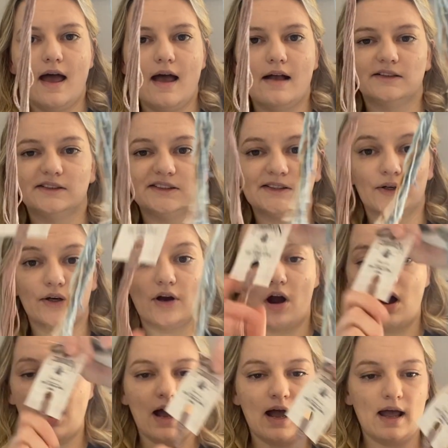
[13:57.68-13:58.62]
So
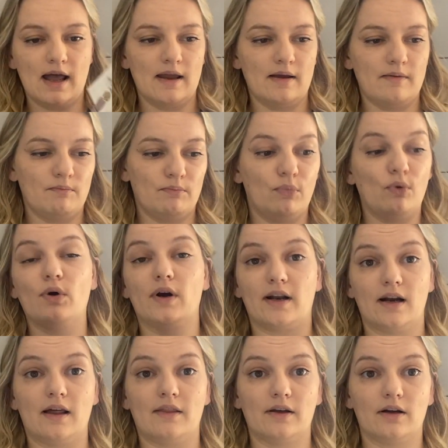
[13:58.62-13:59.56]
I bought
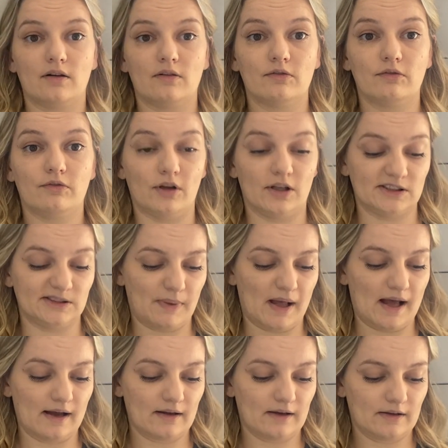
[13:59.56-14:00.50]
another floss
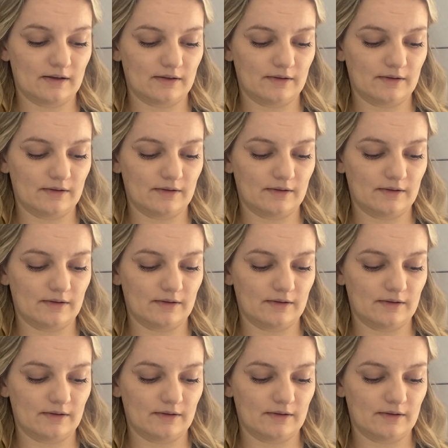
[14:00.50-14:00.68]
pack.